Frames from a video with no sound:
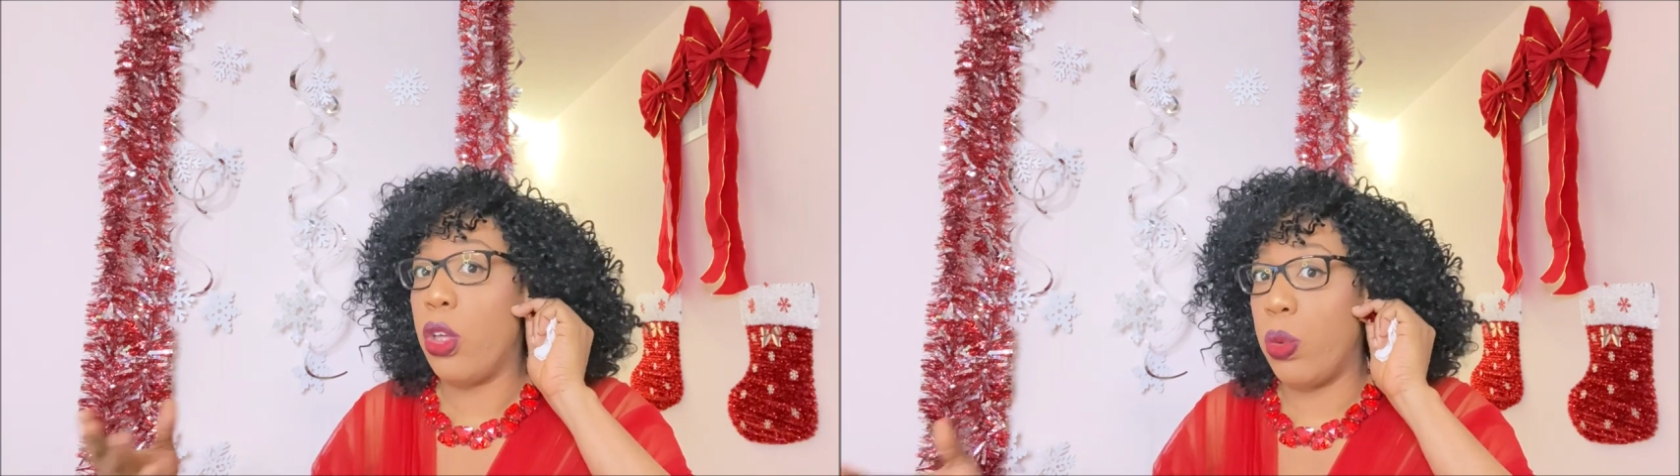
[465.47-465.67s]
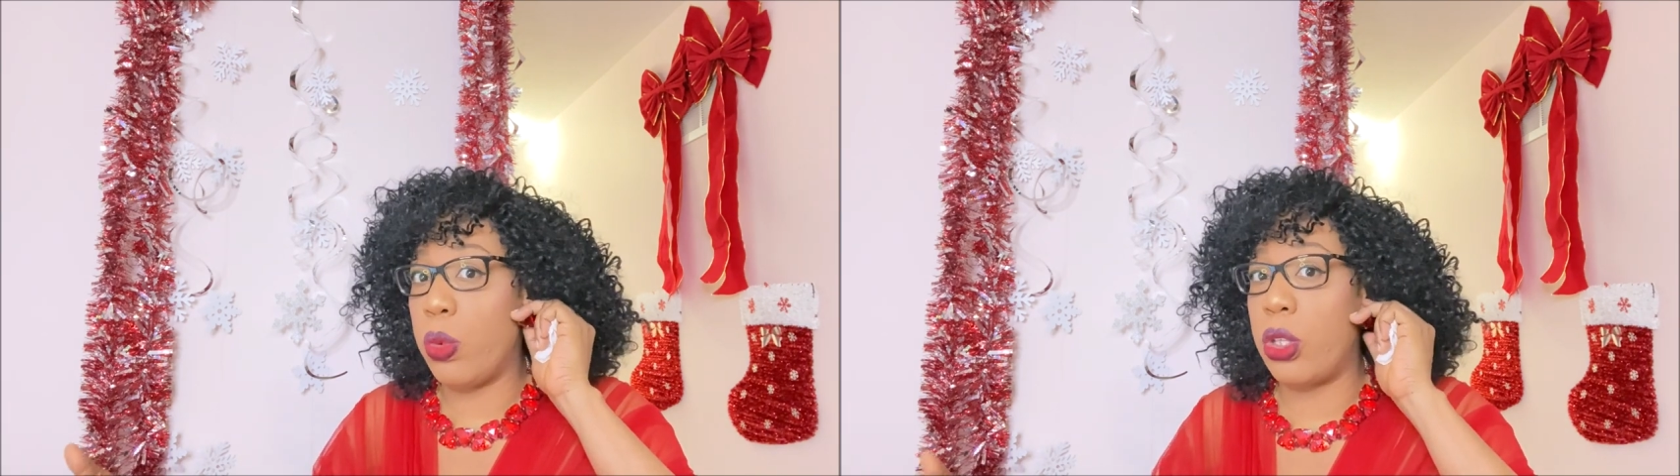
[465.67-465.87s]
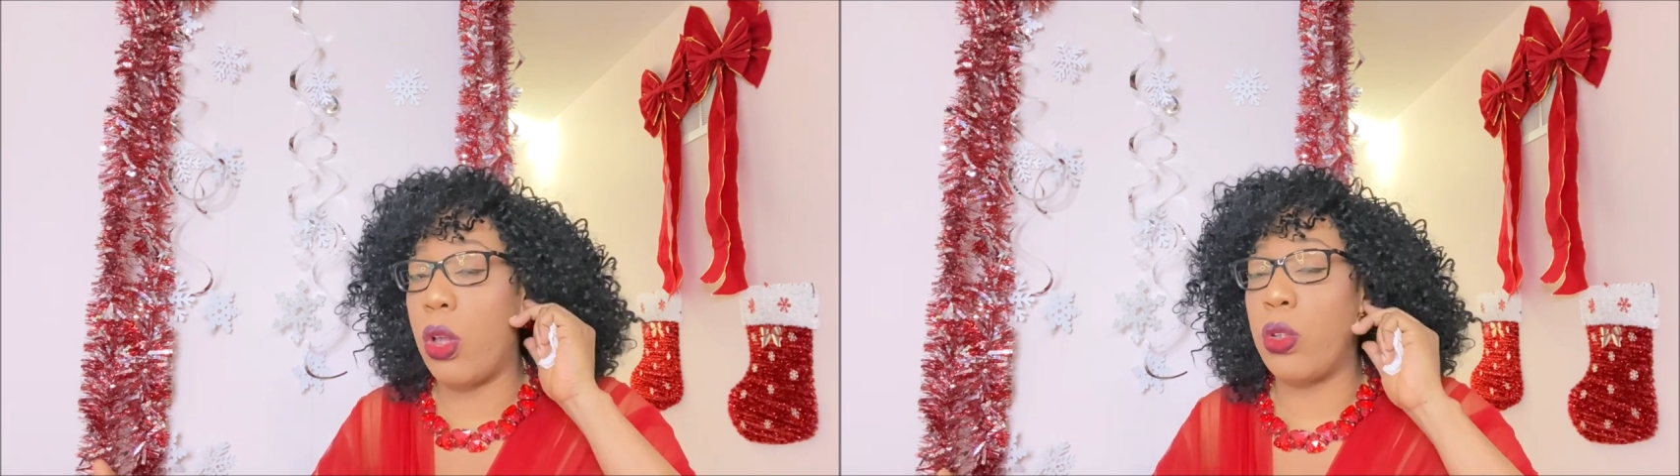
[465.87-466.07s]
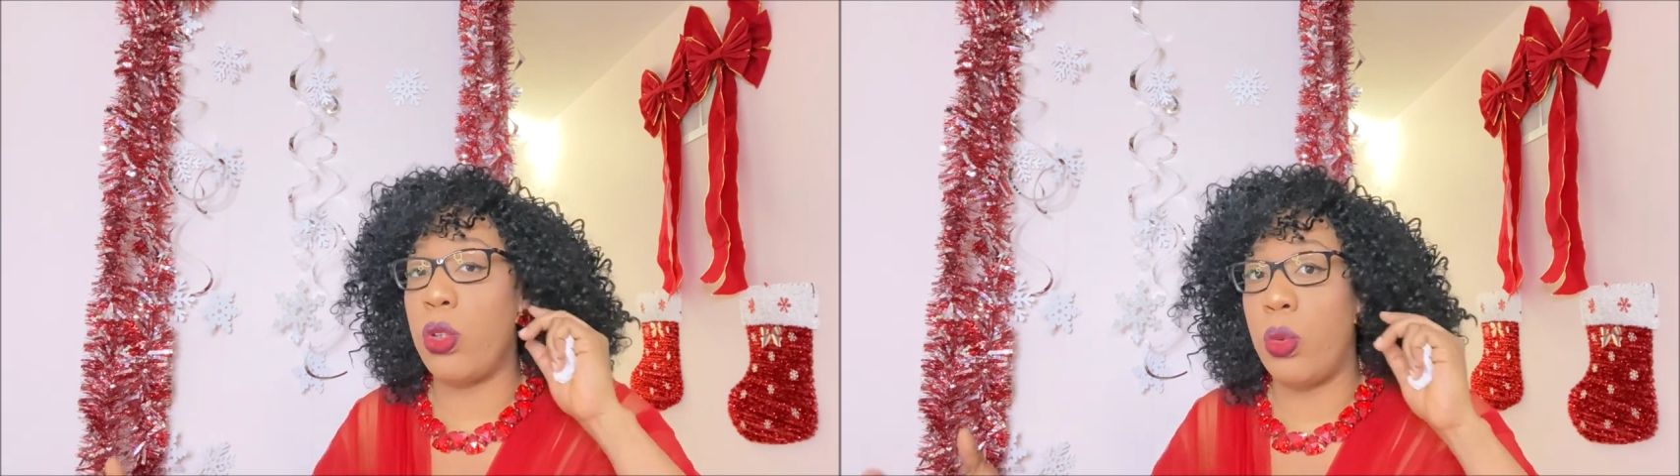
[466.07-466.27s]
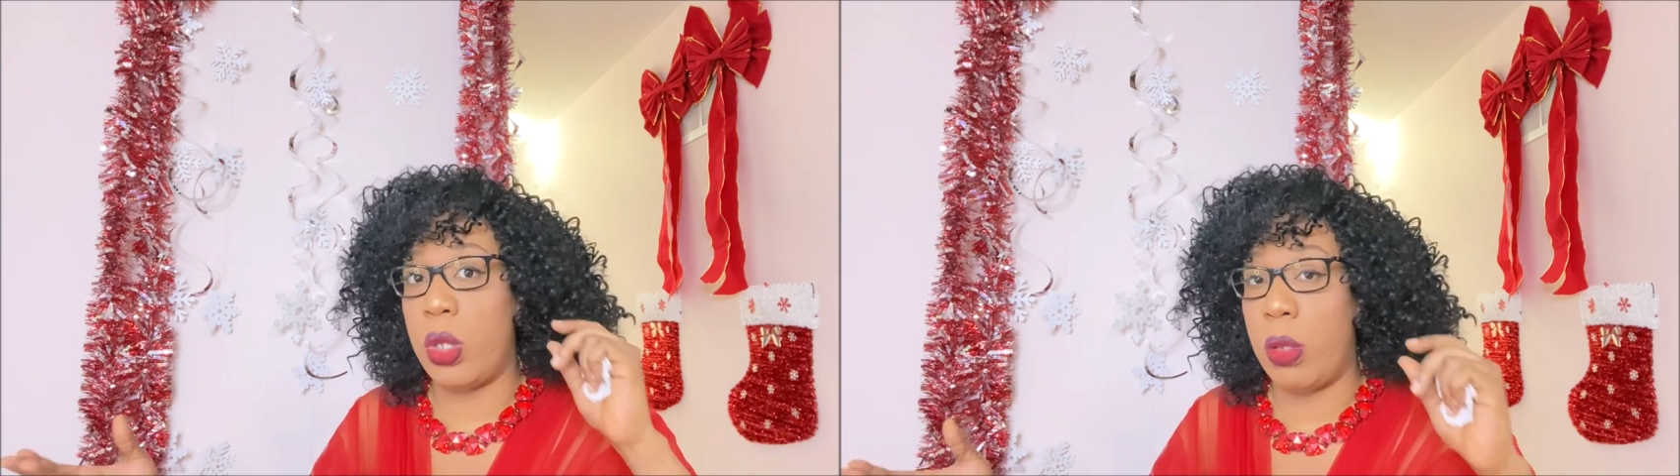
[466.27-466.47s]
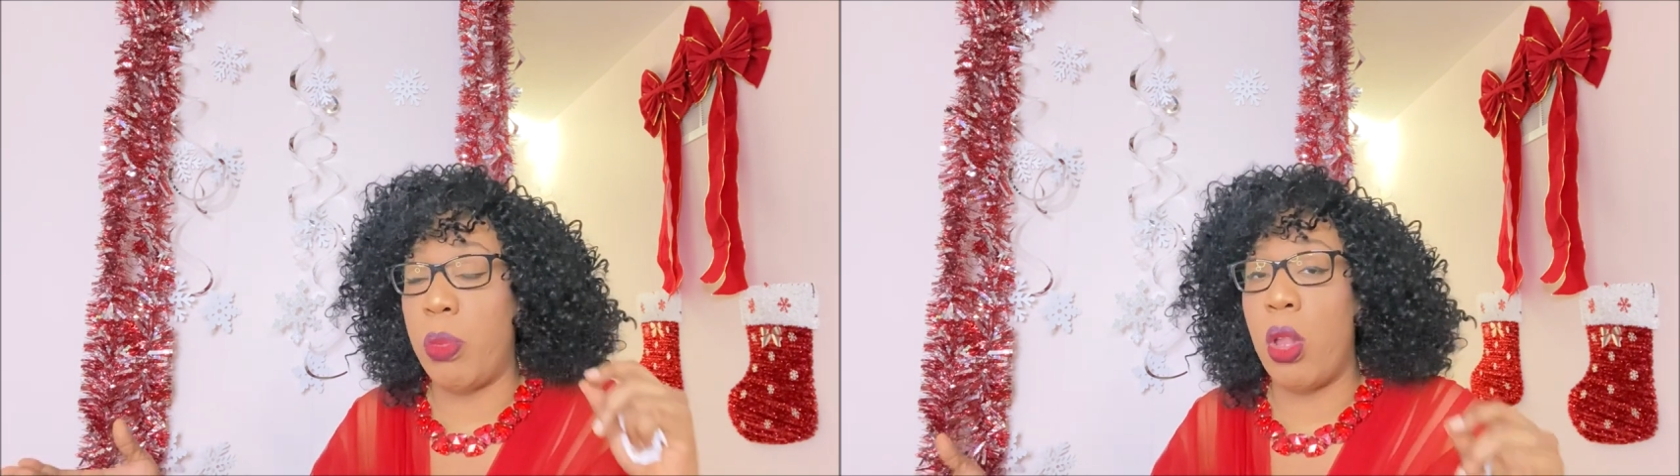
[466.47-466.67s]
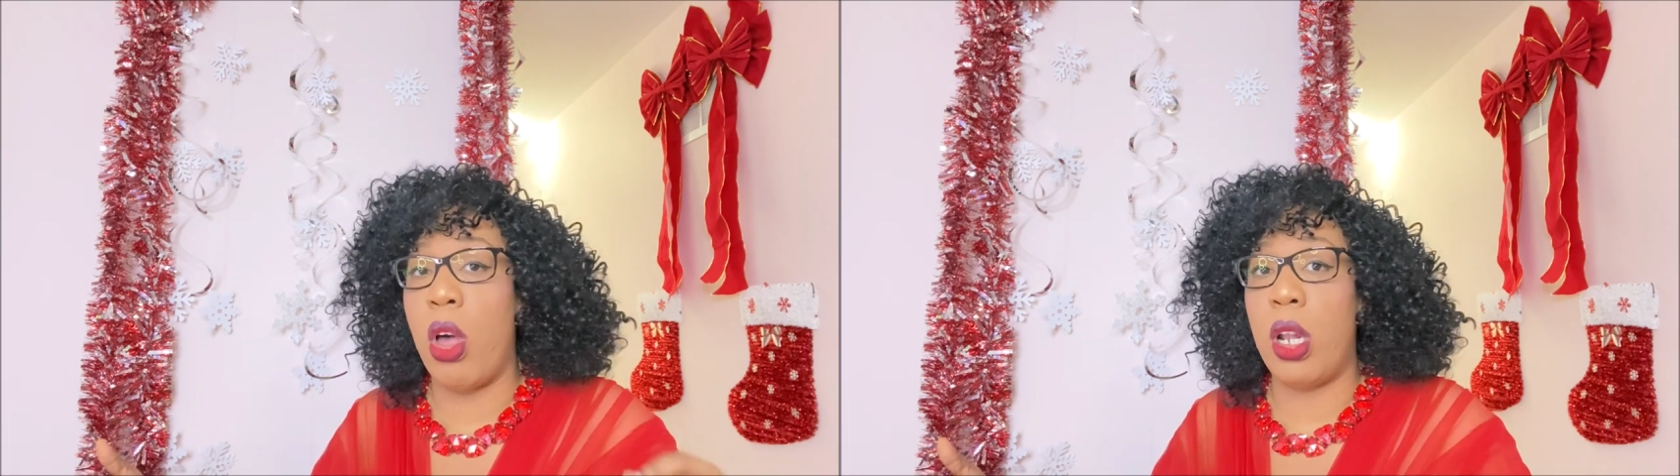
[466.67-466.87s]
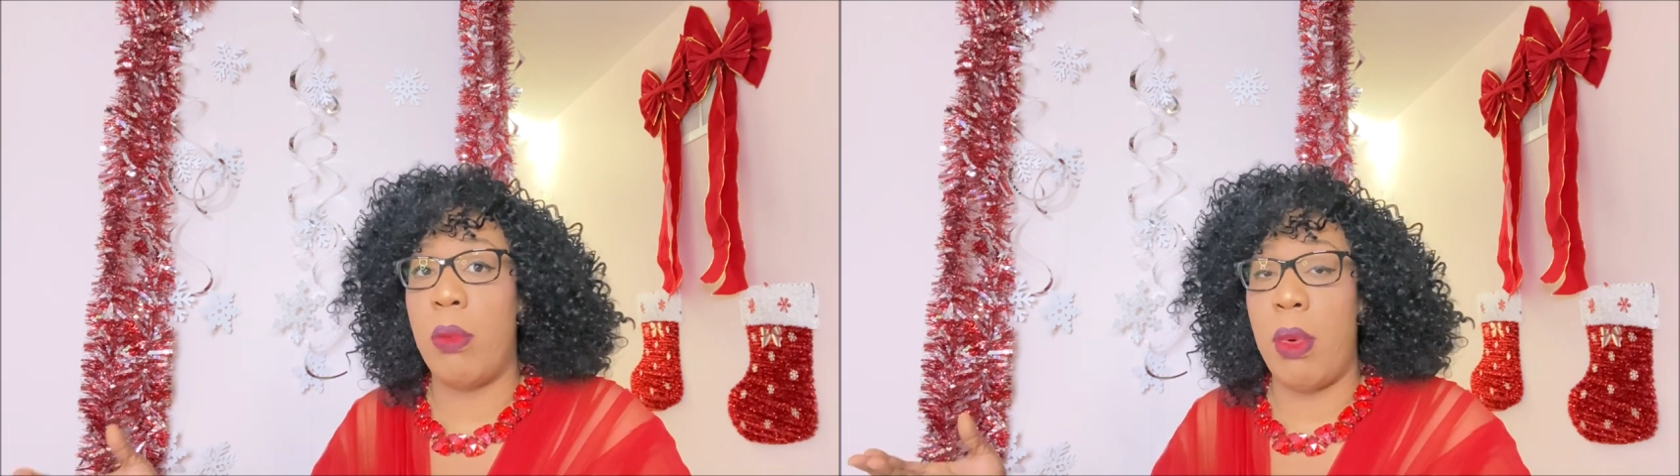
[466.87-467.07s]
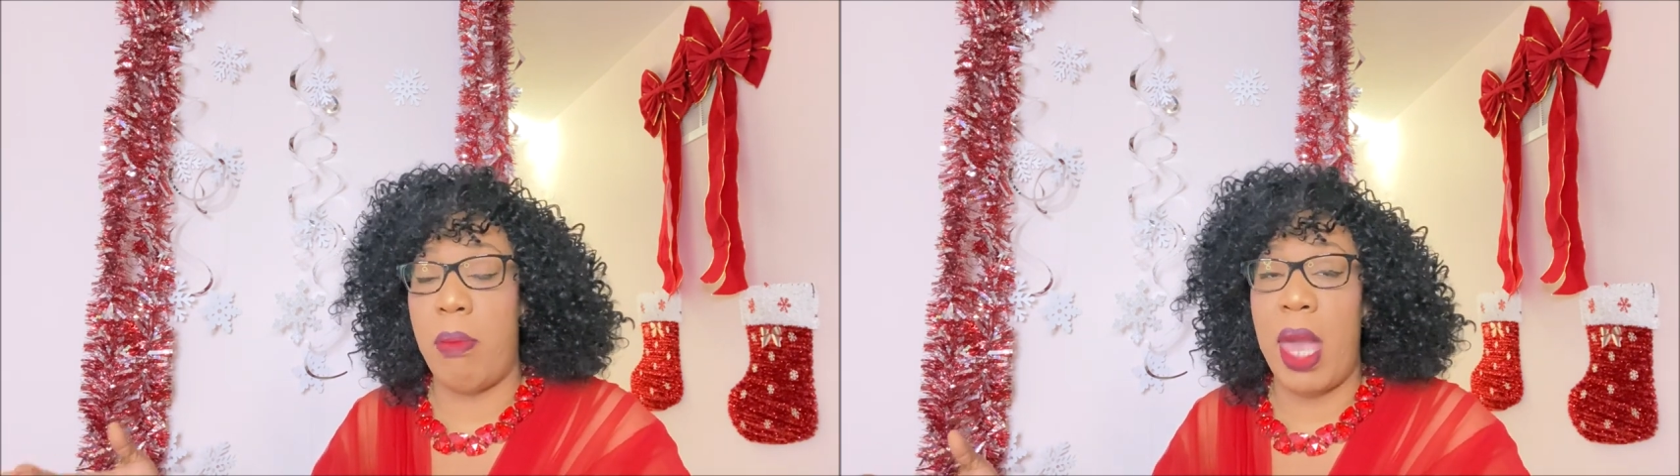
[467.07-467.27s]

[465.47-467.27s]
who was the blonde